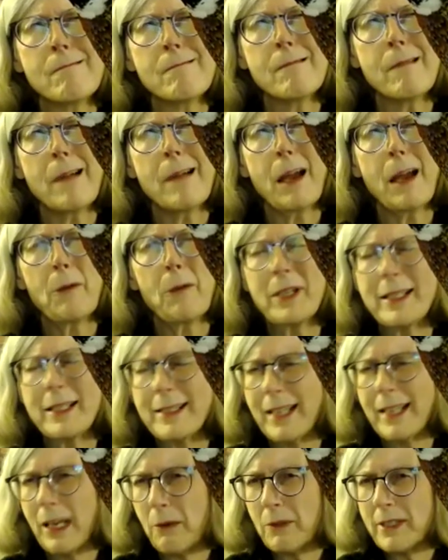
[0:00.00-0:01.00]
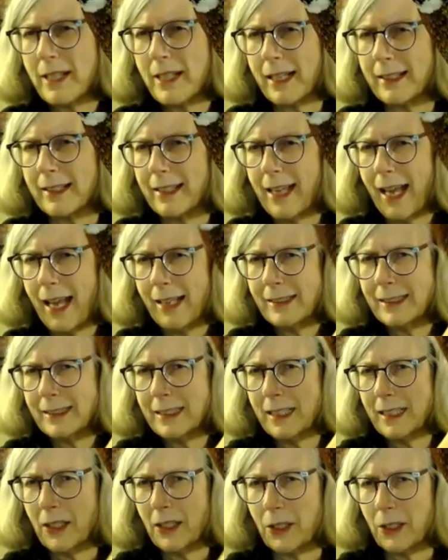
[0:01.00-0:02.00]
I want to say I was on
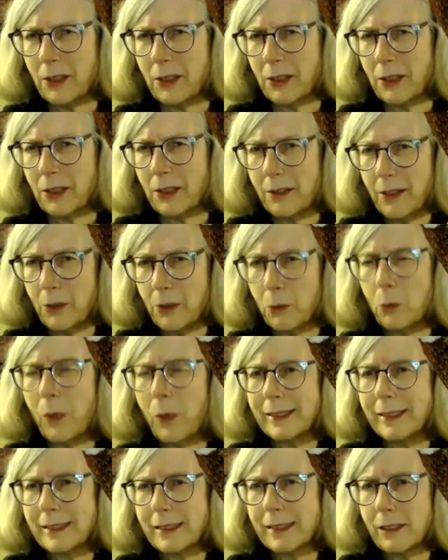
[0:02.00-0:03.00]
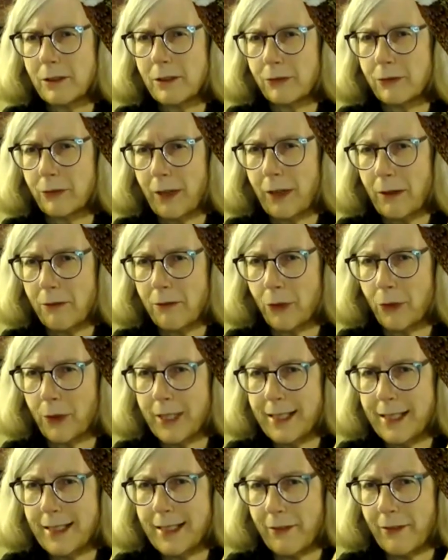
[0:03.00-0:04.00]
Keslinger, you know, west of Route
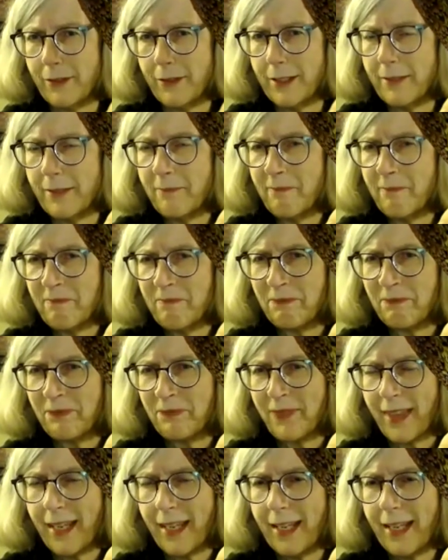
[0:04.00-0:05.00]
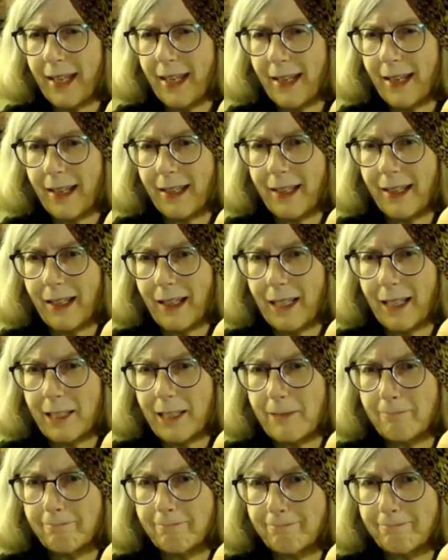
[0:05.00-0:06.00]
47. And
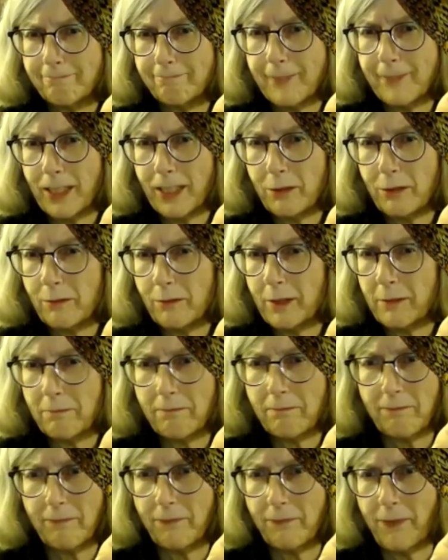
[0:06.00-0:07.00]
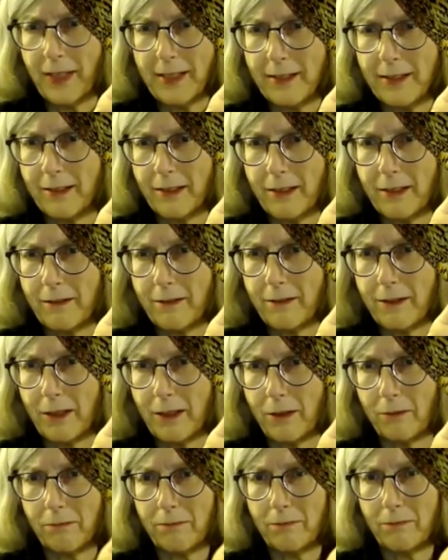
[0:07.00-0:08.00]
um, the, the pheasant just, you
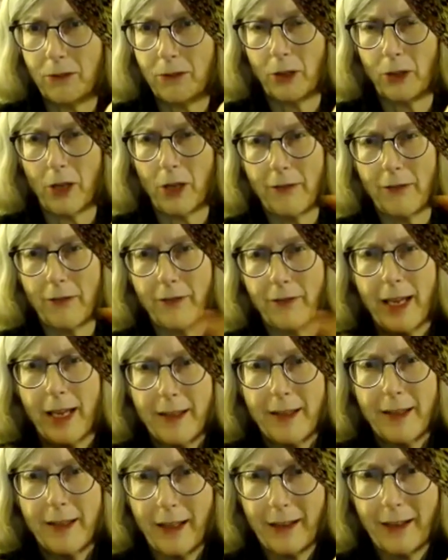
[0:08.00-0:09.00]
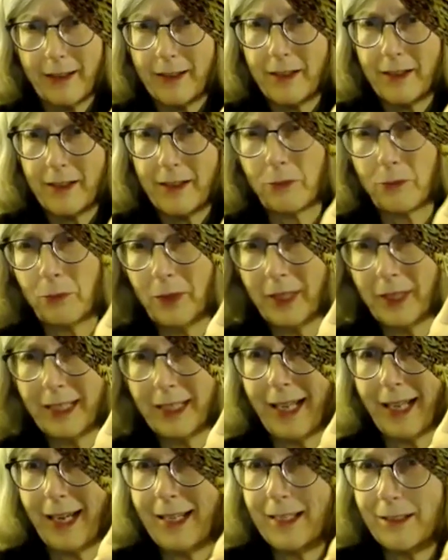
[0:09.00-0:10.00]
know, took off. Uh, it's really
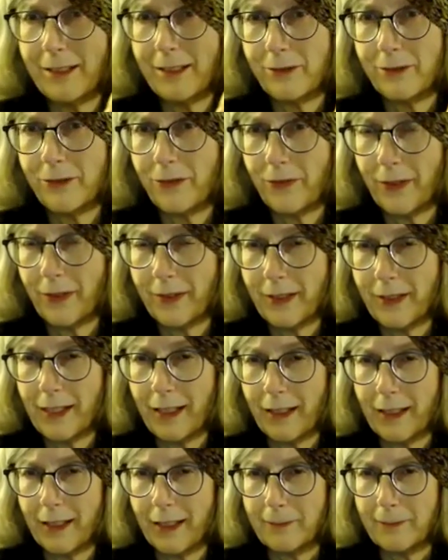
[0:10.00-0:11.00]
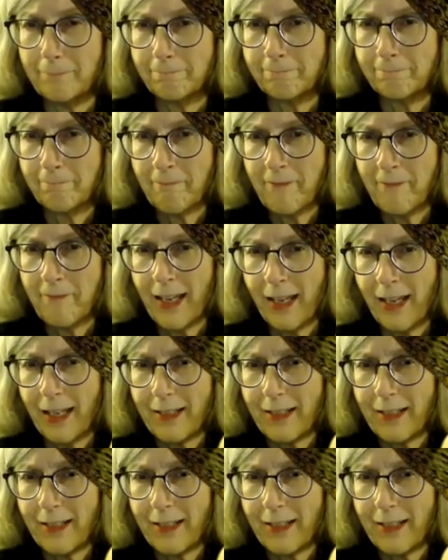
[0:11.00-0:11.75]
kind of uh, um, a